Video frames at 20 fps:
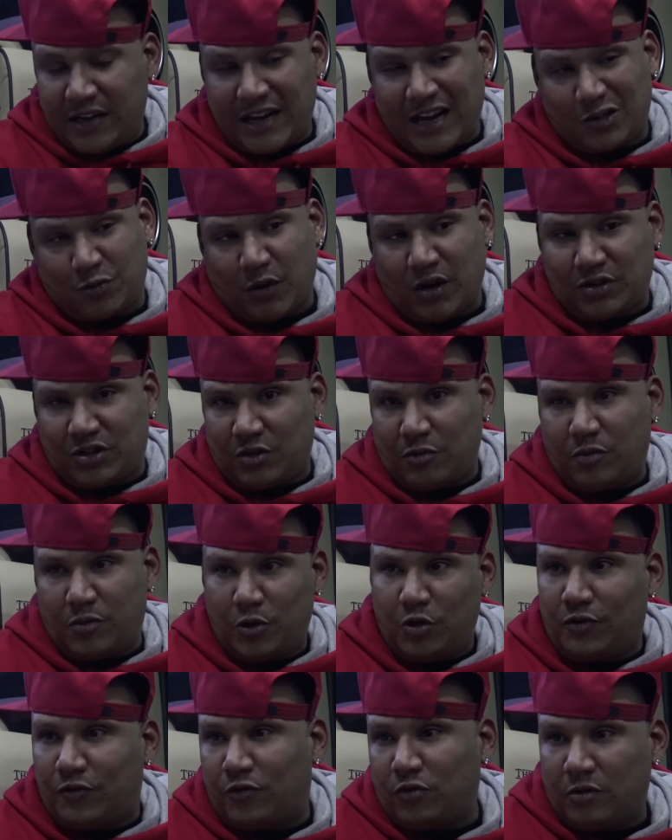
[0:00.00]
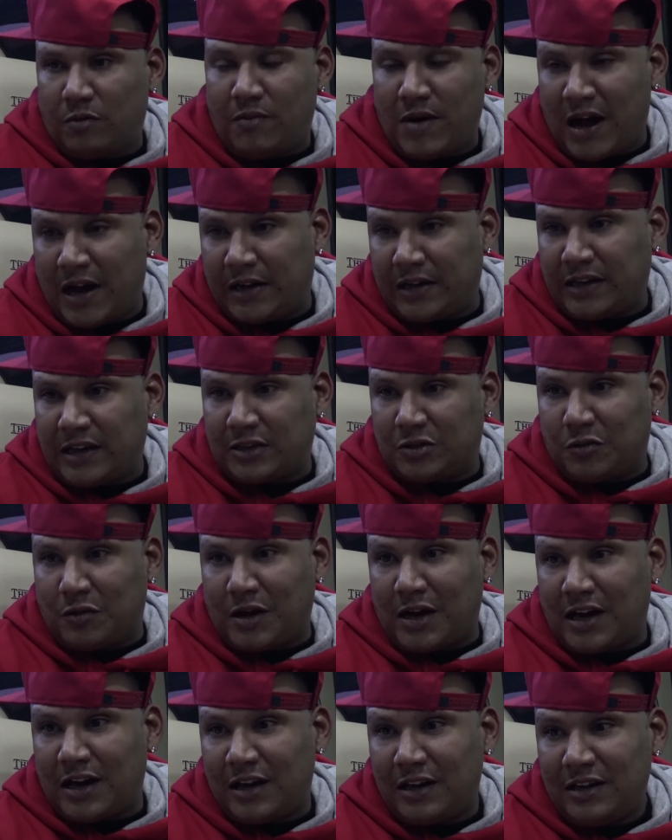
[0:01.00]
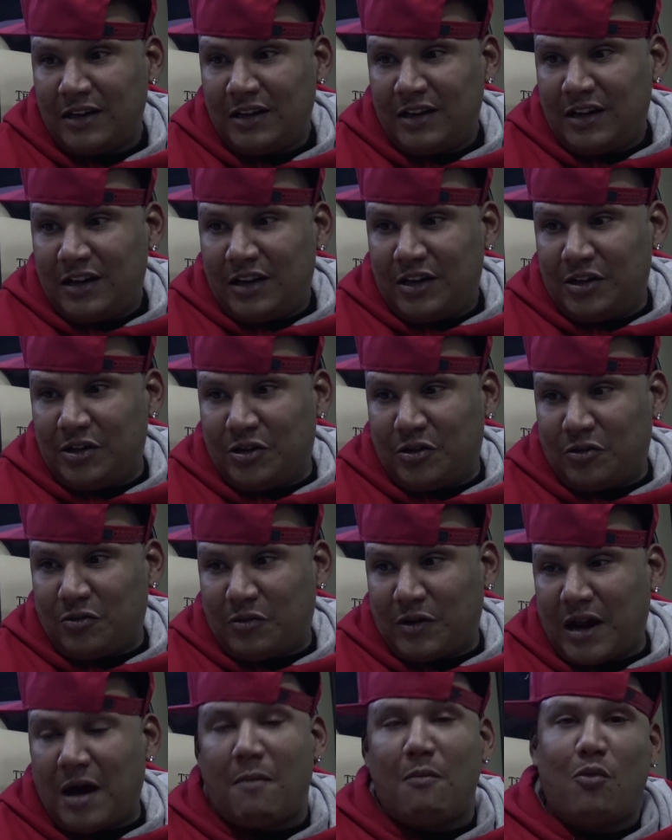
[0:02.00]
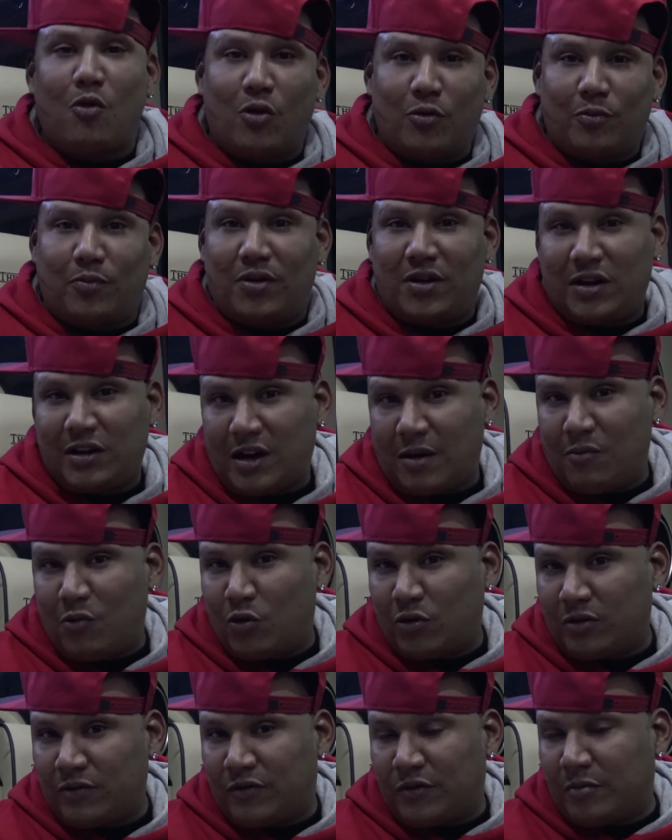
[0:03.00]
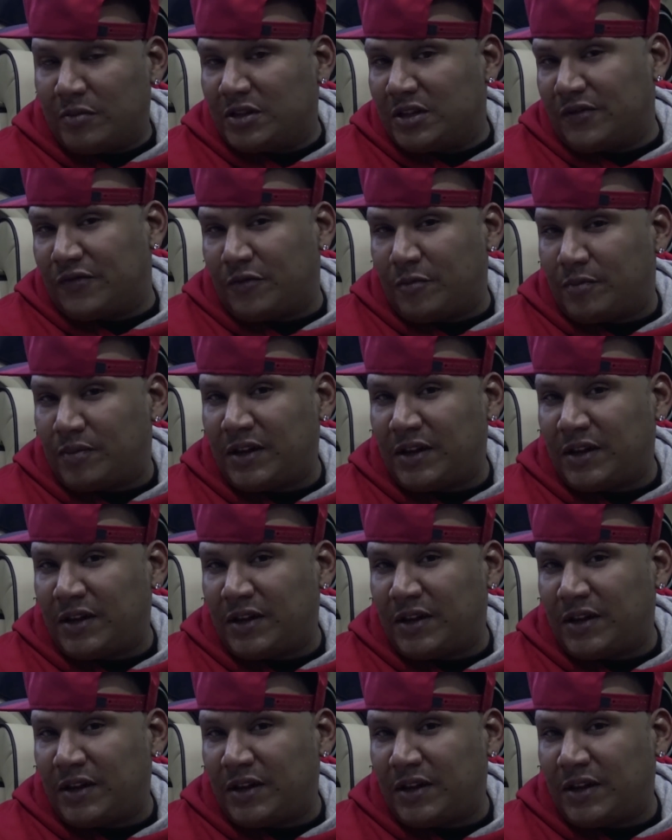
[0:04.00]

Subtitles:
And that's what's so beautiful about it. That's why, you know, when I'm on Pun, I'm on him from a different